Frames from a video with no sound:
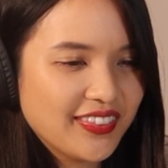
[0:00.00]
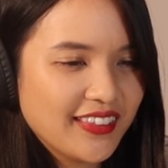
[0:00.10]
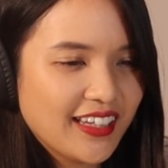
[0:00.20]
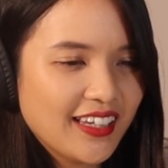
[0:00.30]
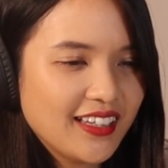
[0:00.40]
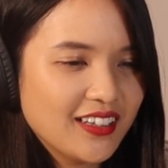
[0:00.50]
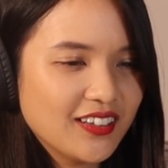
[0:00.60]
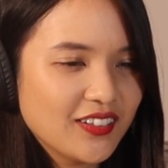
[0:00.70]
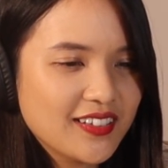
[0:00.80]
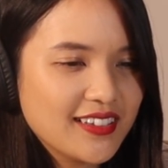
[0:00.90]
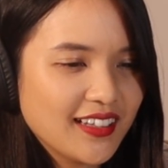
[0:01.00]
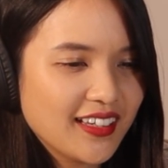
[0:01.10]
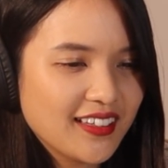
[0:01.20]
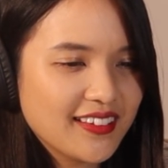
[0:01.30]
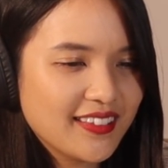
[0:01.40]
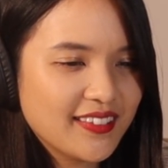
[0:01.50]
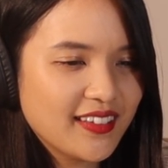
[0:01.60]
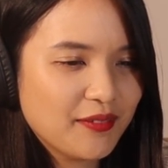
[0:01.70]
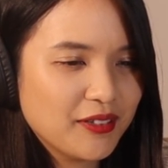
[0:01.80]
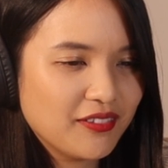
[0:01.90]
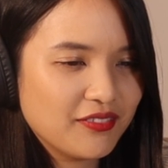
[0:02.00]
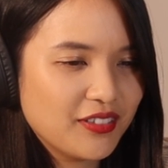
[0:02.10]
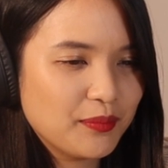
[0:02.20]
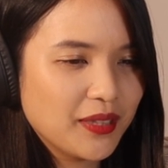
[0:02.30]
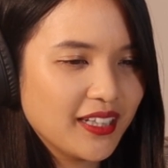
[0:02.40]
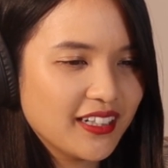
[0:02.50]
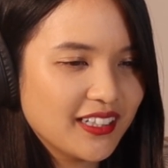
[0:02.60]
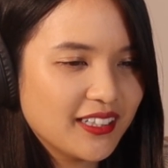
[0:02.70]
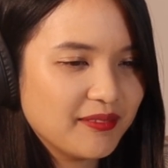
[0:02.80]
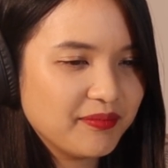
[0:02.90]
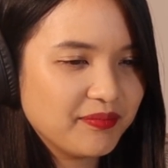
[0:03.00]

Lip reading: He looks like someone familiar.